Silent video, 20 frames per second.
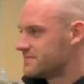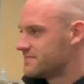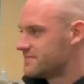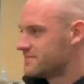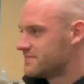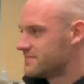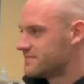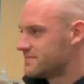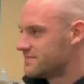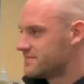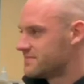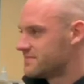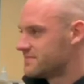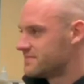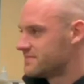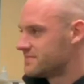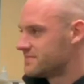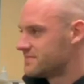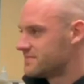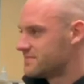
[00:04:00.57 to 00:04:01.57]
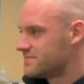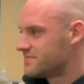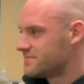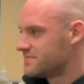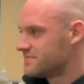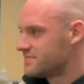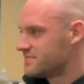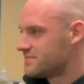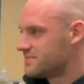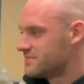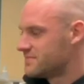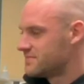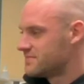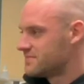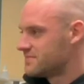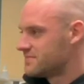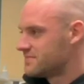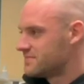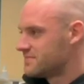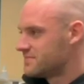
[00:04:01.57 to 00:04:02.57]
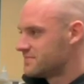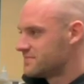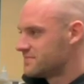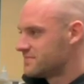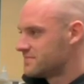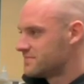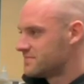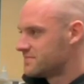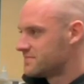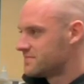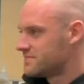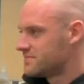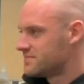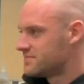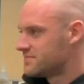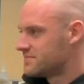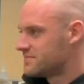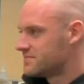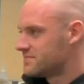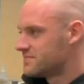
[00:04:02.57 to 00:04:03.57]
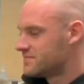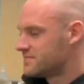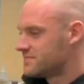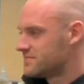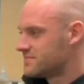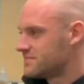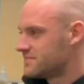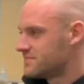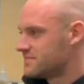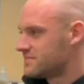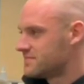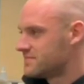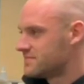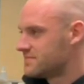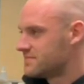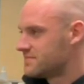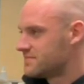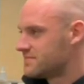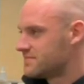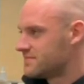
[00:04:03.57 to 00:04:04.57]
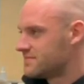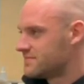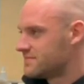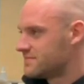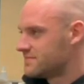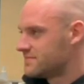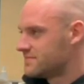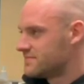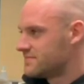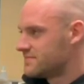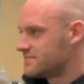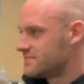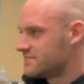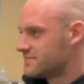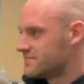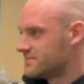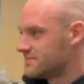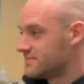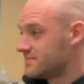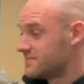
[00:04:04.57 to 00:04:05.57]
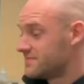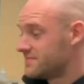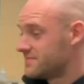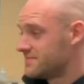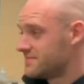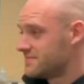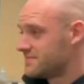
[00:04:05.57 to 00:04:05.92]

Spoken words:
The person shown says nothing.